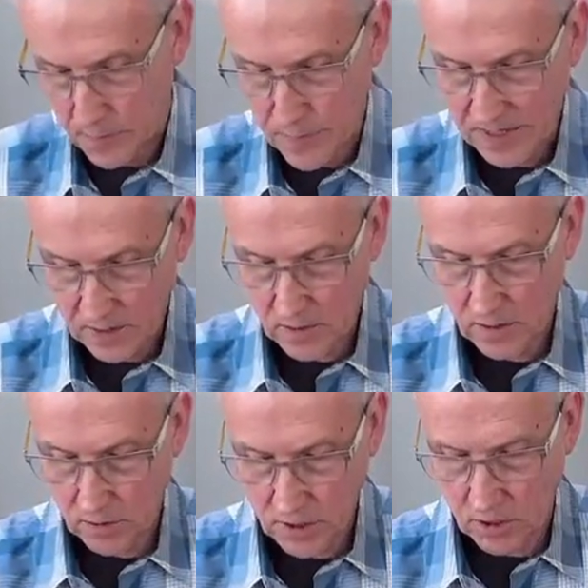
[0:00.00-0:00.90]
Best
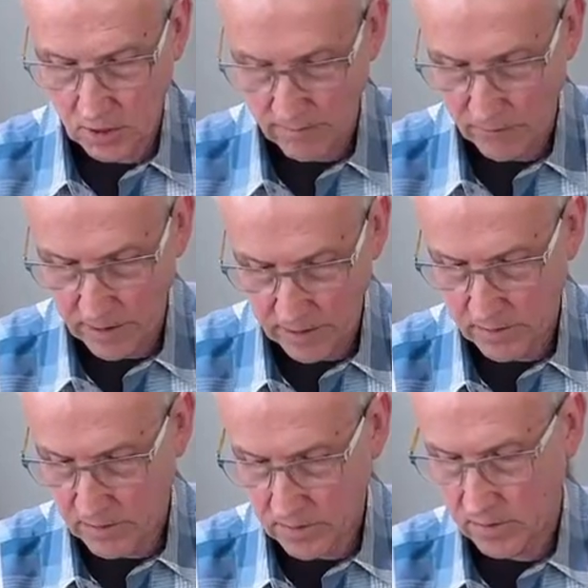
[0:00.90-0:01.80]
search term for it on
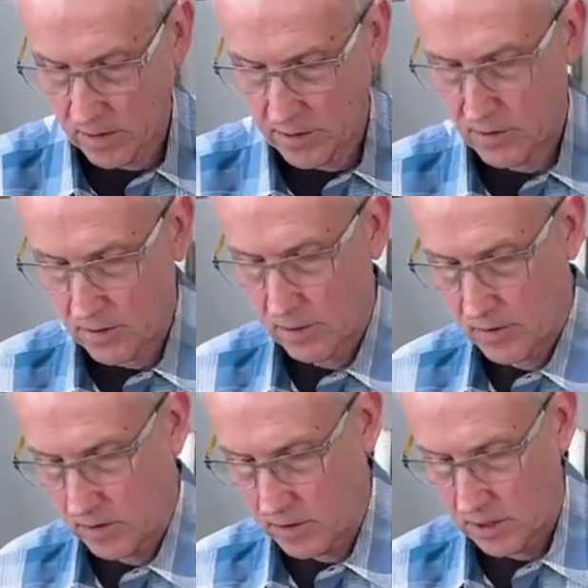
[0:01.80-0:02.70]
Google or on YouTube
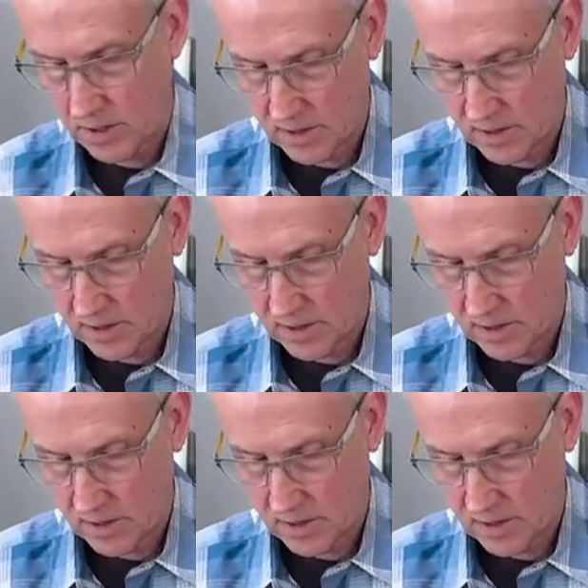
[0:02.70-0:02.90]
search?